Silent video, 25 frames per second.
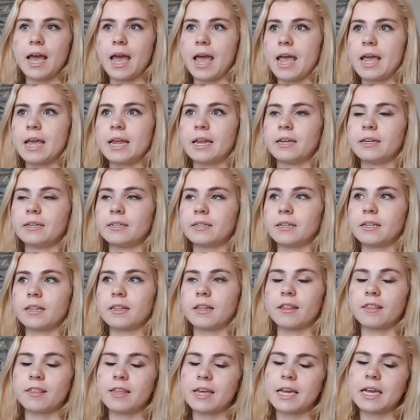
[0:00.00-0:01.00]
and
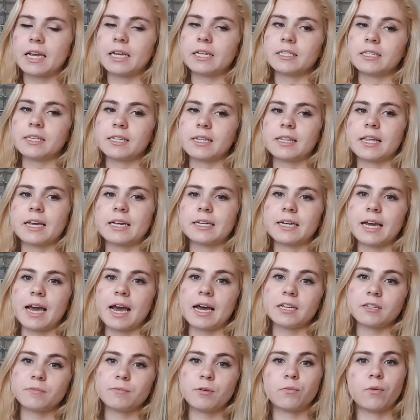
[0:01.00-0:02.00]
the thing is, they
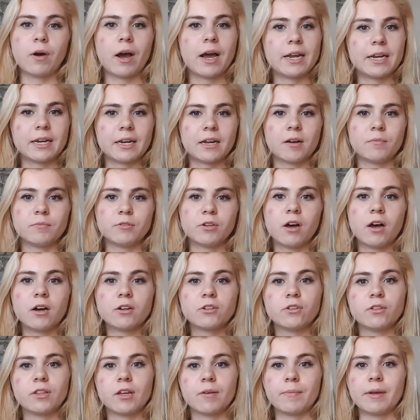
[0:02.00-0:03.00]
asked me why I didn't come
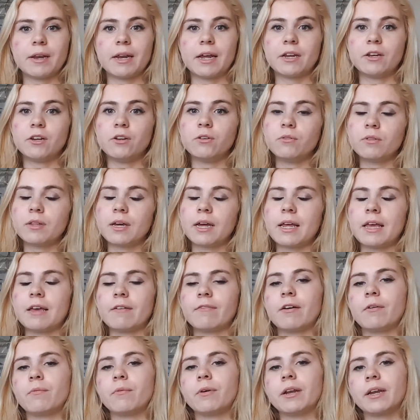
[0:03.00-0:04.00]
talk to them, and I knew that
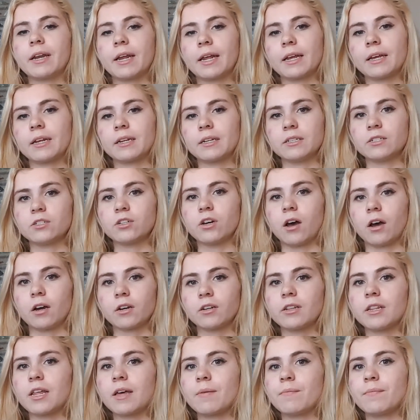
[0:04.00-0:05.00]
if I went and talked
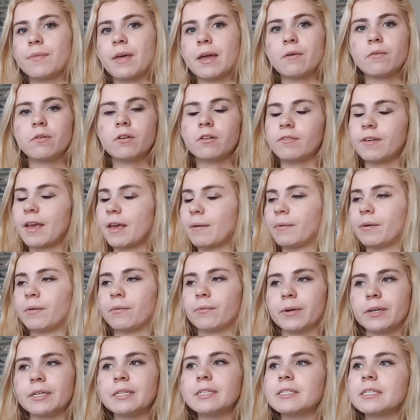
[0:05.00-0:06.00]
to them, they would have given me
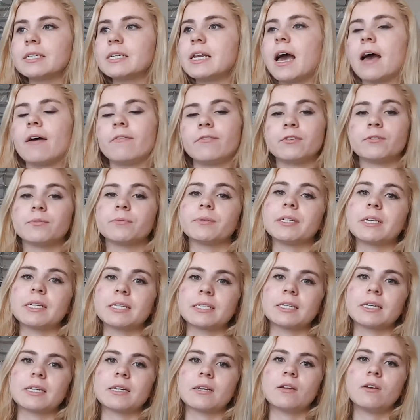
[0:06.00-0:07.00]
reason after
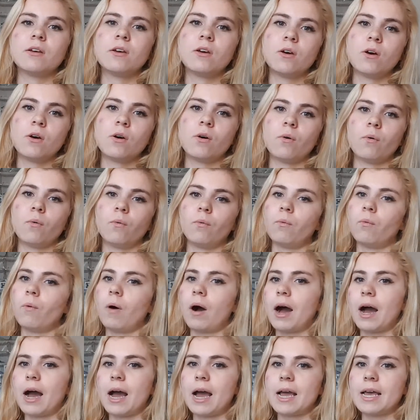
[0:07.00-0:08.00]
reason
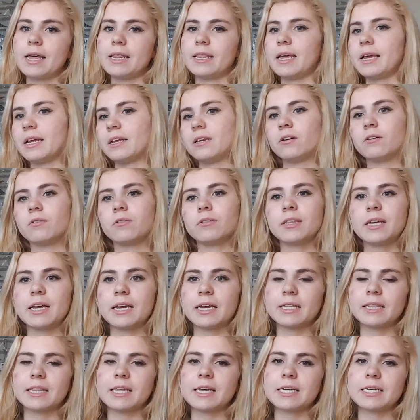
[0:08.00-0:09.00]
why they don't
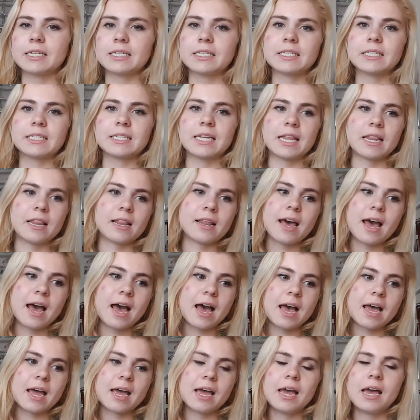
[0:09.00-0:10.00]
think this and
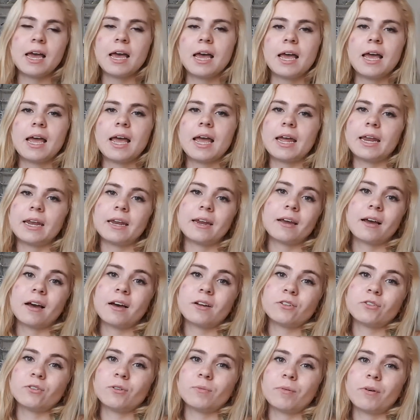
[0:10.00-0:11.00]
that, and it
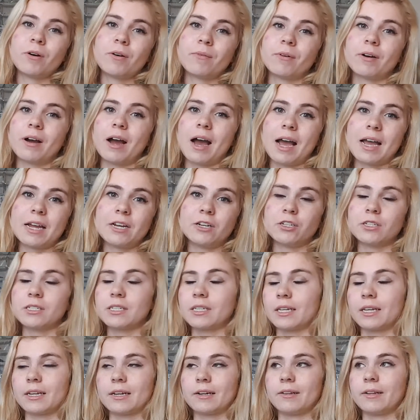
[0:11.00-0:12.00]
got to a point where I just
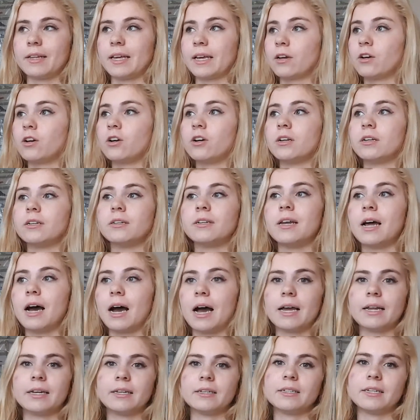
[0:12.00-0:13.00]
literally could
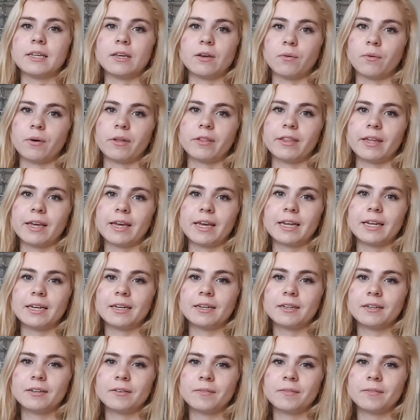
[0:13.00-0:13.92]
not deal with it.